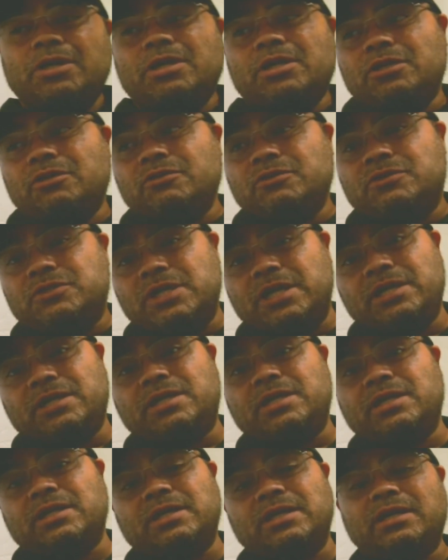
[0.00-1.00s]
You
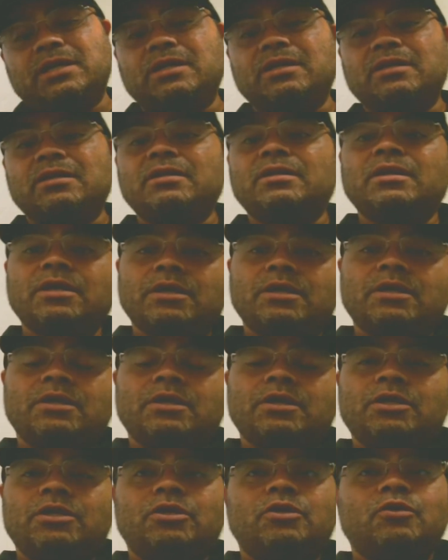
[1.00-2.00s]
take it in,
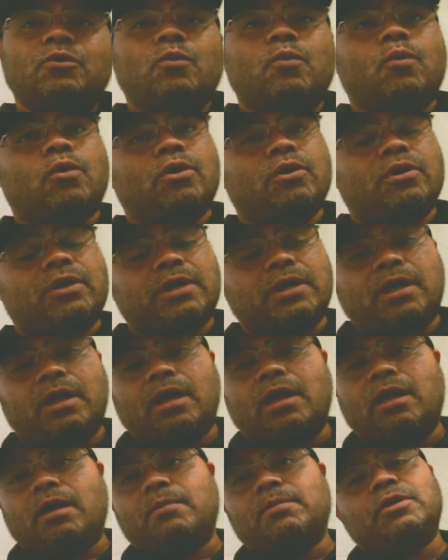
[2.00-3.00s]
you work it
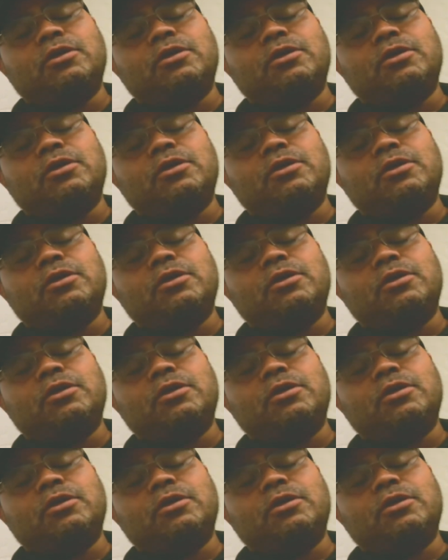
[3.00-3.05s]
up,